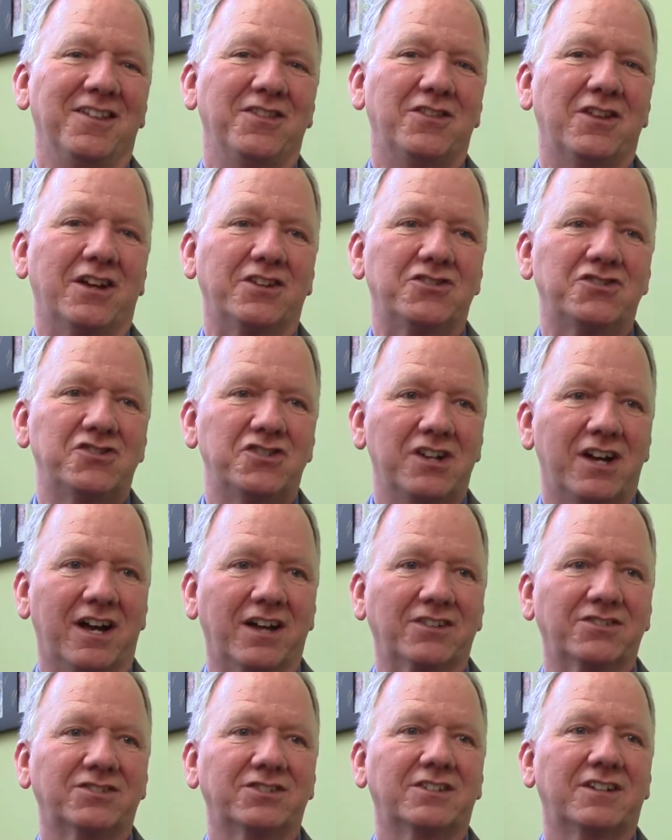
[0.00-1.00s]
that
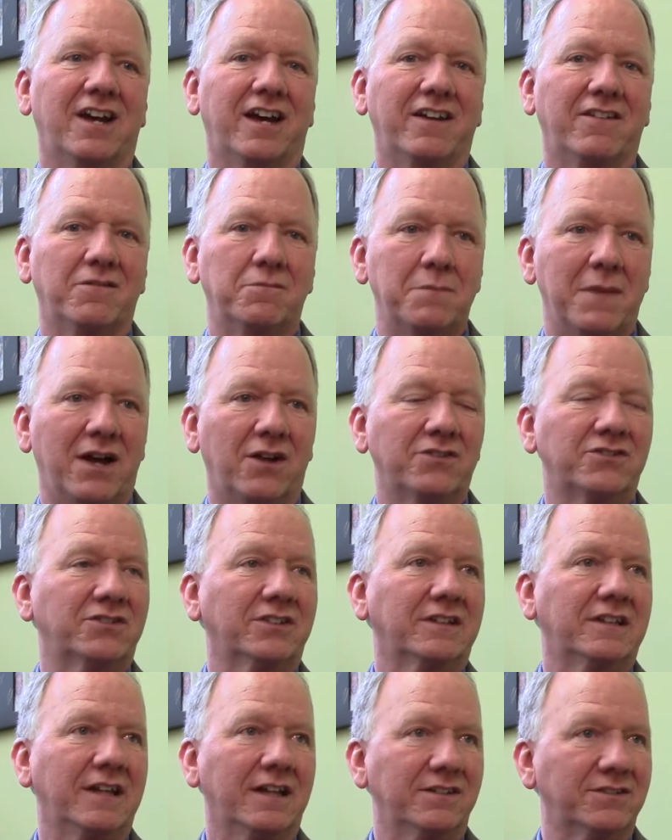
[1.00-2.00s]
just kind of mounts
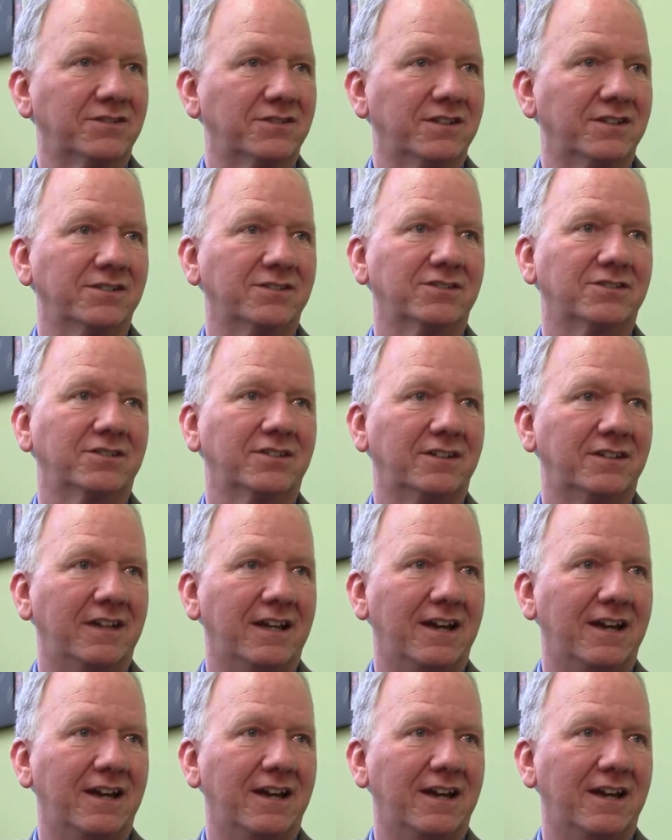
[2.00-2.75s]
against us.